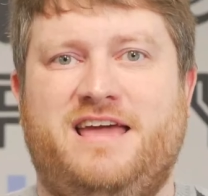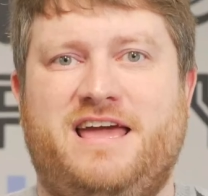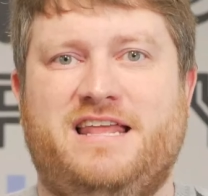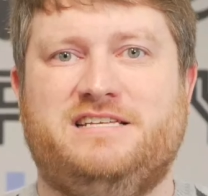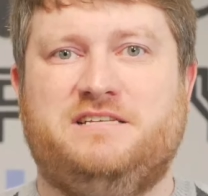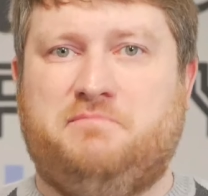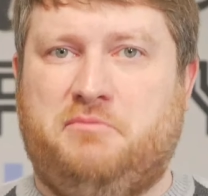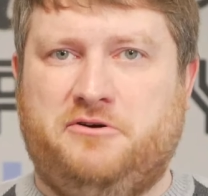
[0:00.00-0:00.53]

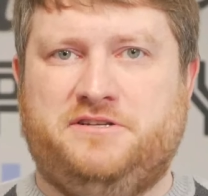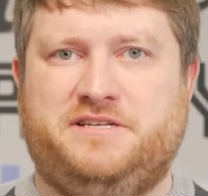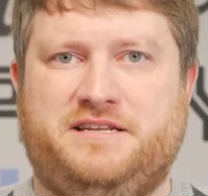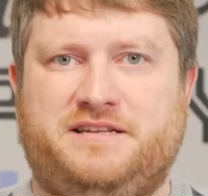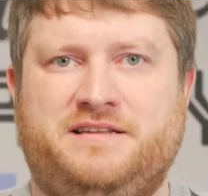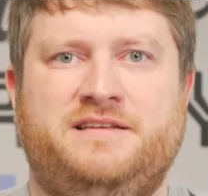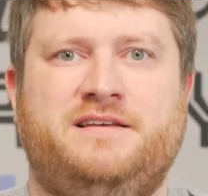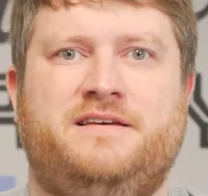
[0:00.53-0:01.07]
it is a
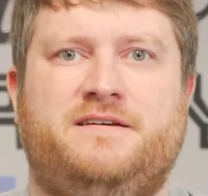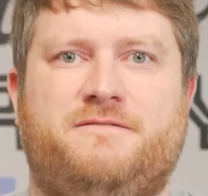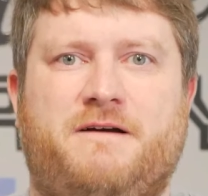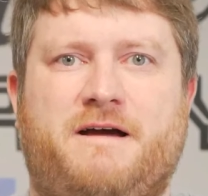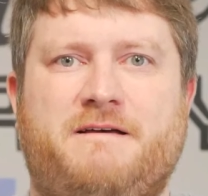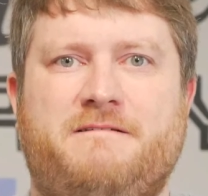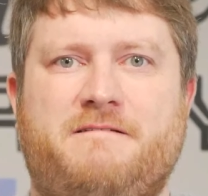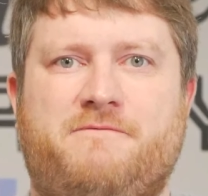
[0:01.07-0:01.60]
person,
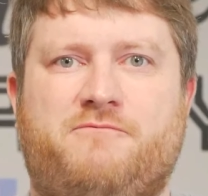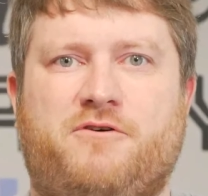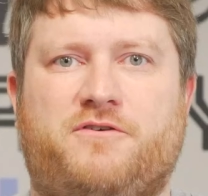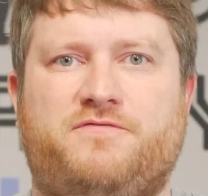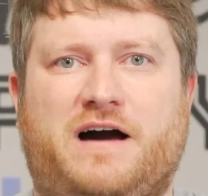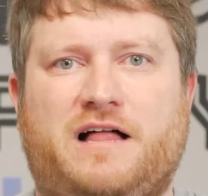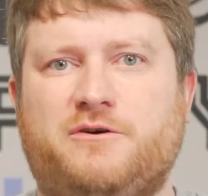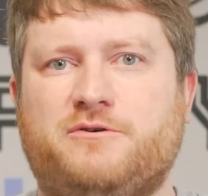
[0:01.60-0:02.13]
right? If we're
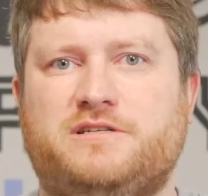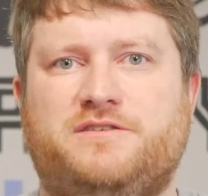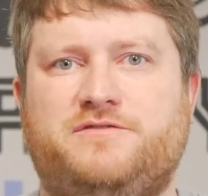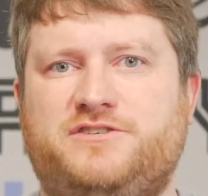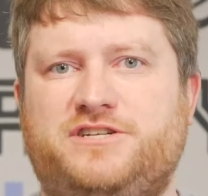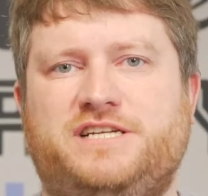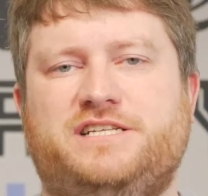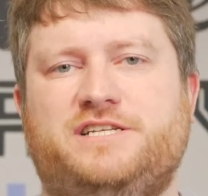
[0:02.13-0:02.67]
followers
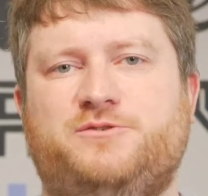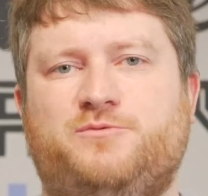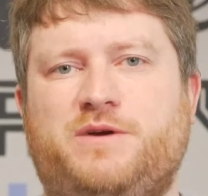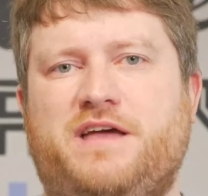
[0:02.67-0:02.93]
of Jesus,